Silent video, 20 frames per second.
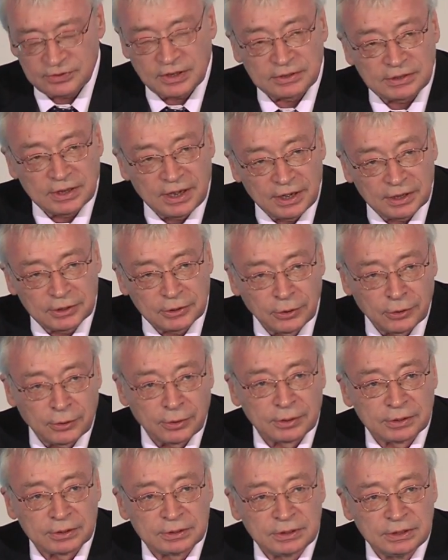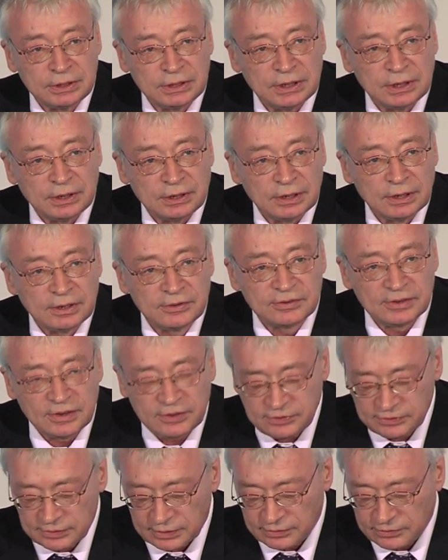that are currently in
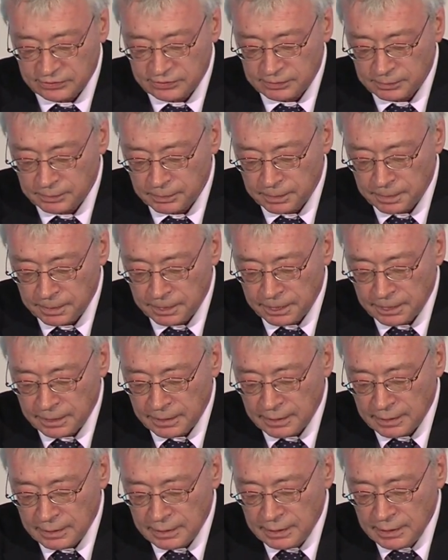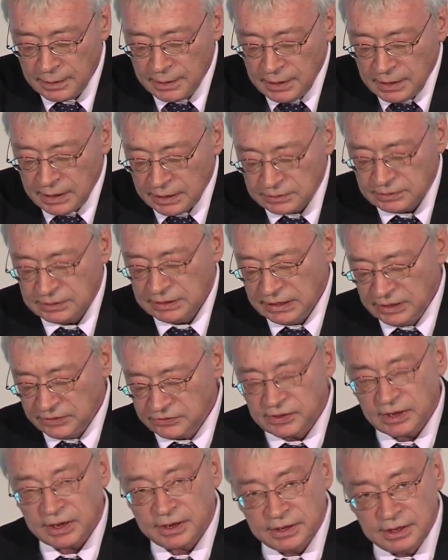existence. It
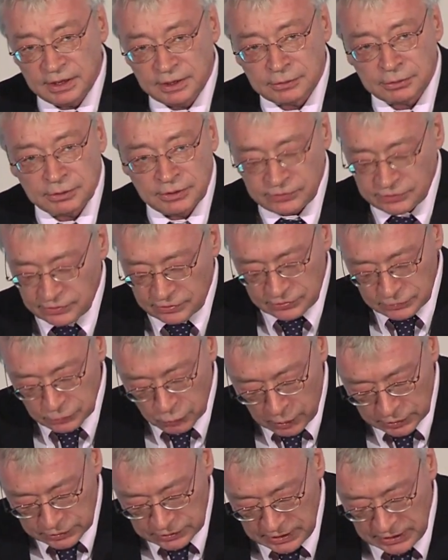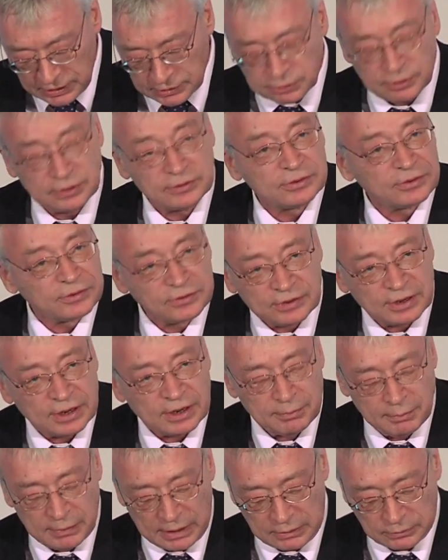neither increases nor decreases their
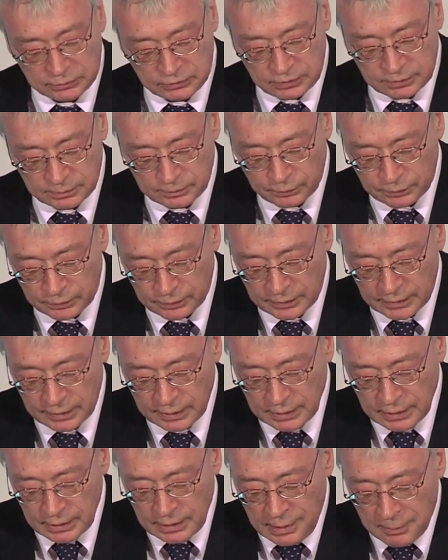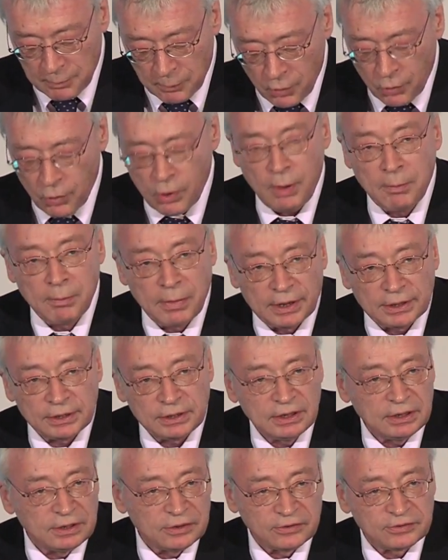amount. More
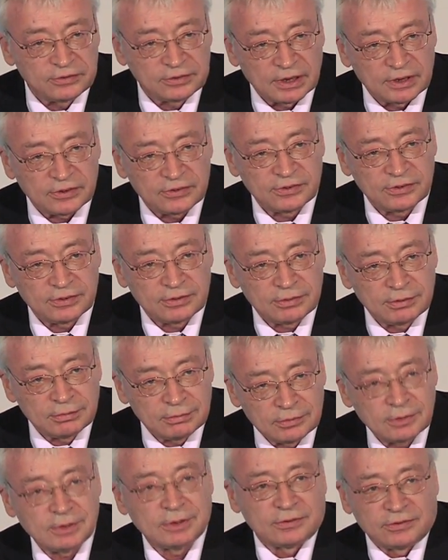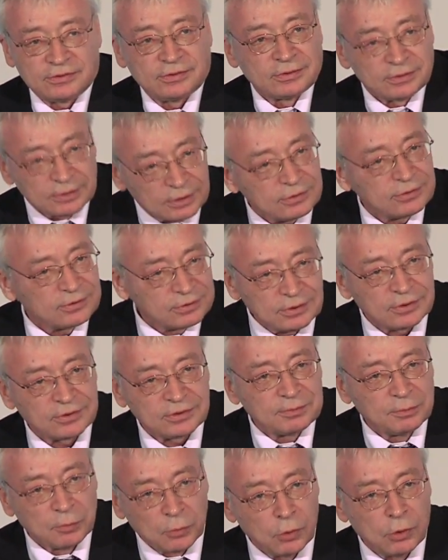money is just this. It is
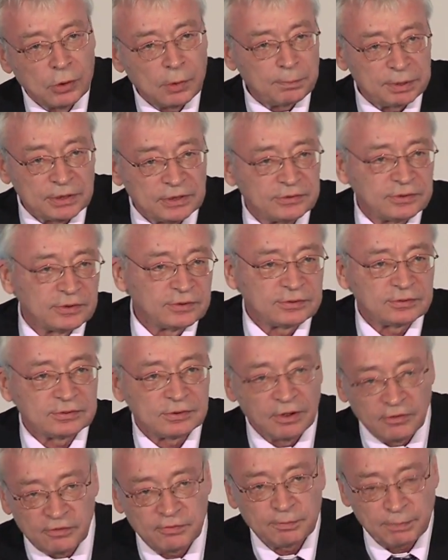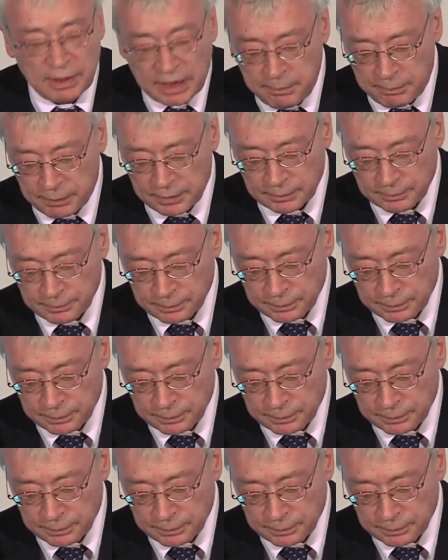just more pieces of paper.